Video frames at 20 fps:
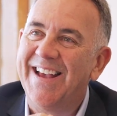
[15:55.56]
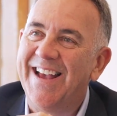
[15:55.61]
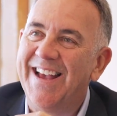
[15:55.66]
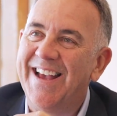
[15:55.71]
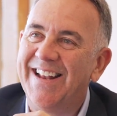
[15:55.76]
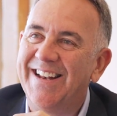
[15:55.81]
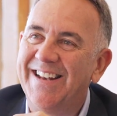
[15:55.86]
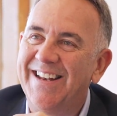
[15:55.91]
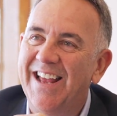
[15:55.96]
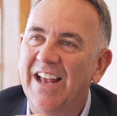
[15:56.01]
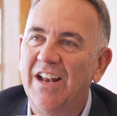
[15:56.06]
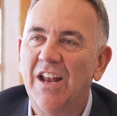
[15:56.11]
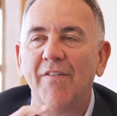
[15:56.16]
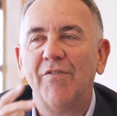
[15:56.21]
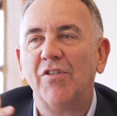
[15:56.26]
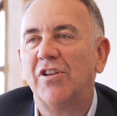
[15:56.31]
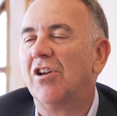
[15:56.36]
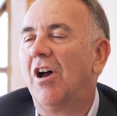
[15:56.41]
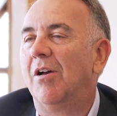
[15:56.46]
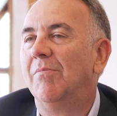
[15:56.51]
And
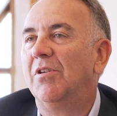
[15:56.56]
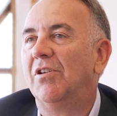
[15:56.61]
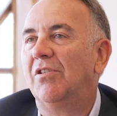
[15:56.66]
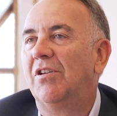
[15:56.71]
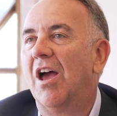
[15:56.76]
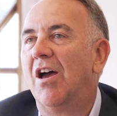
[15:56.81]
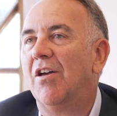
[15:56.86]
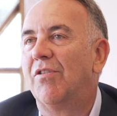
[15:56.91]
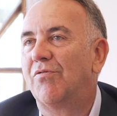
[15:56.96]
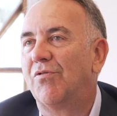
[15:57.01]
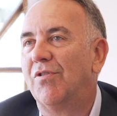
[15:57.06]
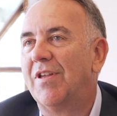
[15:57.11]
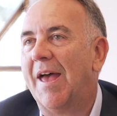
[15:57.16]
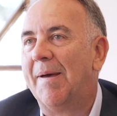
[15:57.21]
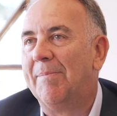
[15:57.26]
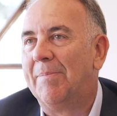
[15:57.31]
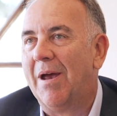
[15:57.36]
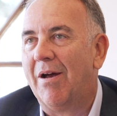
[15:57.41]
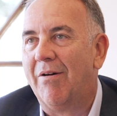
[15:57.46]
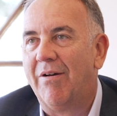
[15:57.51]
every time you go through
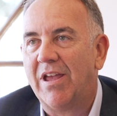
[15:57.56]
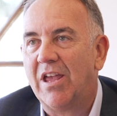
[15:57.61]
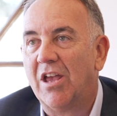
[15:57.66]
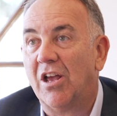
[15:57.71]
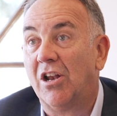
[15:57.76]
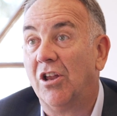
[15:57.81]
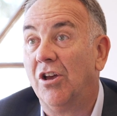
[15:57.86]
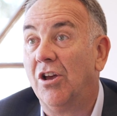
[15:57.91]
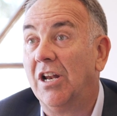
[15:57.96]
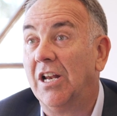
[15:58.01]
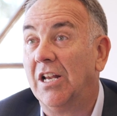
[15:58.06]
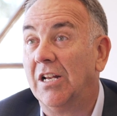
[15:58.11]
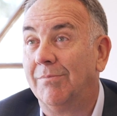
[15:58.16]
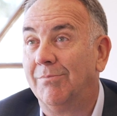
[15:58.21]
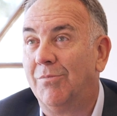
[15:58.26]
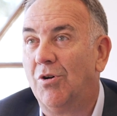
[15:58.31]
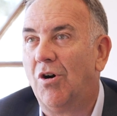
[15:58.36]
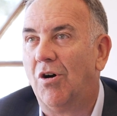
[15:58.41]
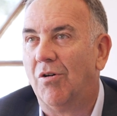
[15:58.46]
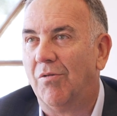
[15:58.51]
that barrier, you learn a little
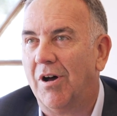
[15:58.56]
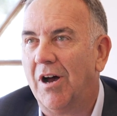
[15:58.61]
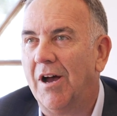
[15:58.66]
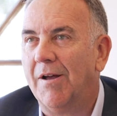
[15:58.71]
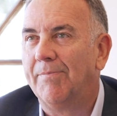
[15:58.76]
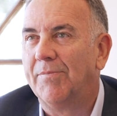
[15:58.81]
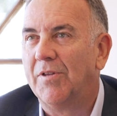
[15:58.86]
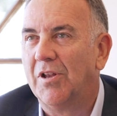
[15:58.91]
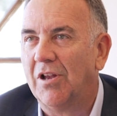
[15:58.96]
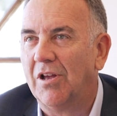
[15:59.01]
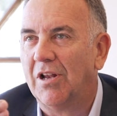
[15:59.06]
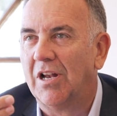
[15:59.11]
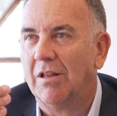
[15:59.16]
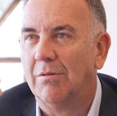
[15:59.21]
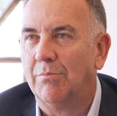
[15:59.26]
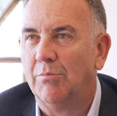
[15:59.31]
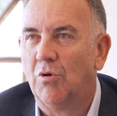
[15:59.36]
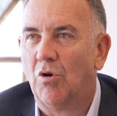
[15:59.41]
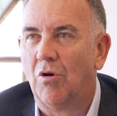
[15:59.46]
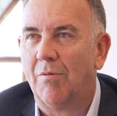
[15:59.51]
more, right? You know a
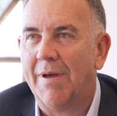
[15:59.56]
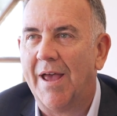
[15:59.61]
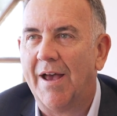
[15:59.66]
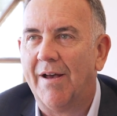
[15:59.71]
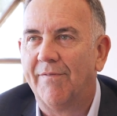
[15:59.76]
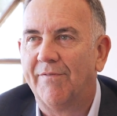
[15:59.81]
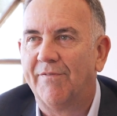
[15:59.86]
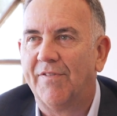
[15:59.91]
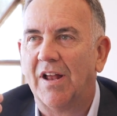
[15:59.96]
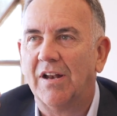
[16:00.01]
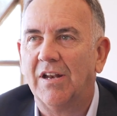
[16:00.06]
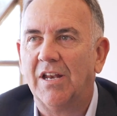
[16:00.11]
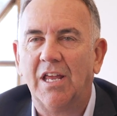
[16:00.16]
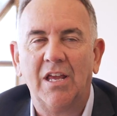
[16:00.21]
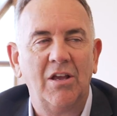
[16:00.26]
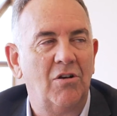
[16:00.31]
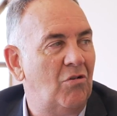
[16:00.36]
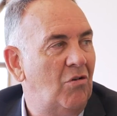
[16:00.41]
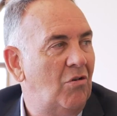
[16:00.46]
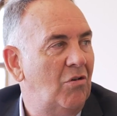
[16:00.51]
little more about
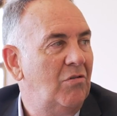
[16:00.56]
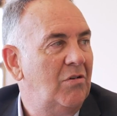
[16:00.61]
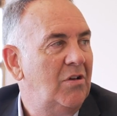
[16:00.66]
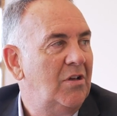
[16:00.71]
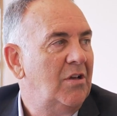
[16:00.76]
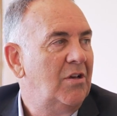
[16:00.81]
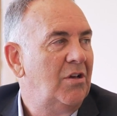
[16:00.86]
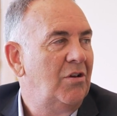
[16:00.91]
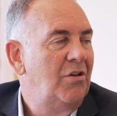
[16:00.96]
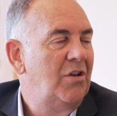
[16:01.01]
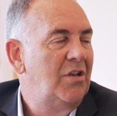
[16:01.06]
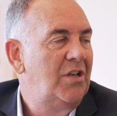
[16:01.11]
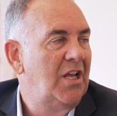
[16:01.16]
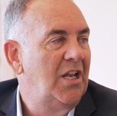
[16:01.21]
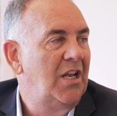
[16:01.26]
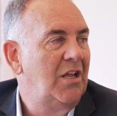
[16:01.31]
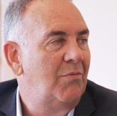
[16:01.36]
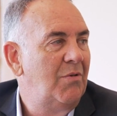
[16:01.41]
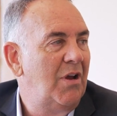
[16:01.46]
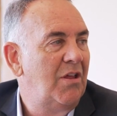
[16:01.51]
funding or who you're
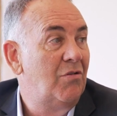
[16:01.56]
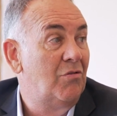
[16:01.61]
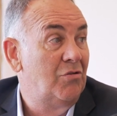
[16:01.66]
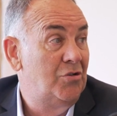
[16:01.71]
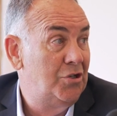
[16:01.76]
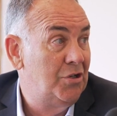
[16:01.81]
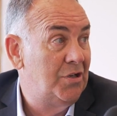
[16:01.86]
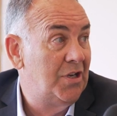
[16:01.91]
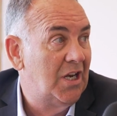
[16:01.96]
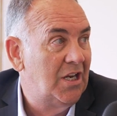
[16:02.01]
dealing with or due